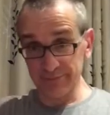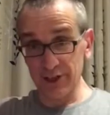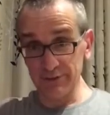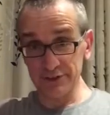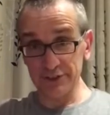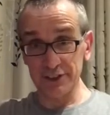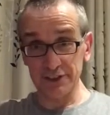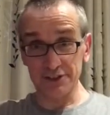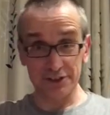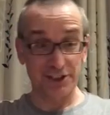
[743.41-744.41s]
Obviously, you're
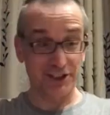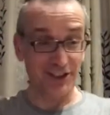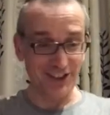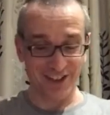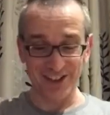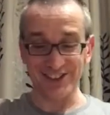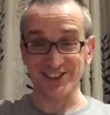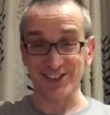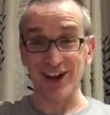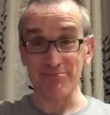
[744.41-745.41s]
going to
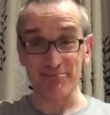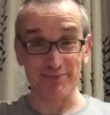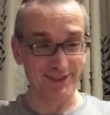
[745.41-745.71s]
stop